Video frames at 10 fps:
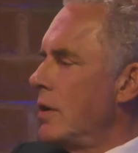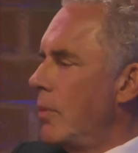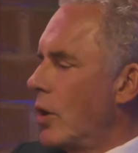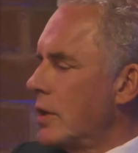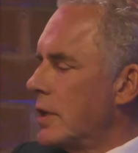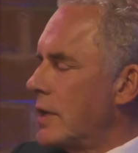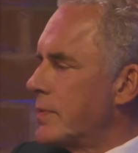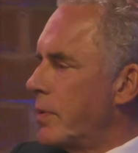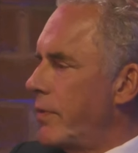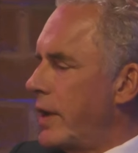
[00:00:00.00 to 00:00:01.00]
to
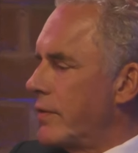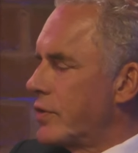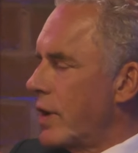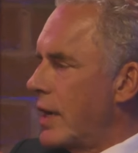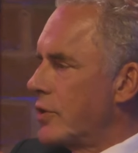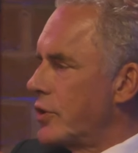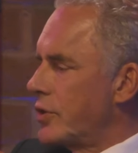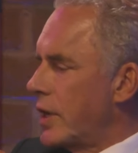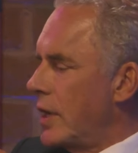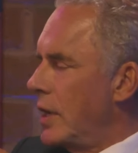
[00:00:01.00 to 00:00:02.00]
monetize preventive
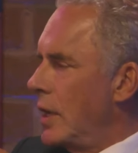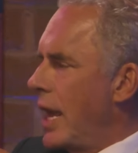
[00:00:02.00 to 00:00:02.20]
strategies, hey? Correct.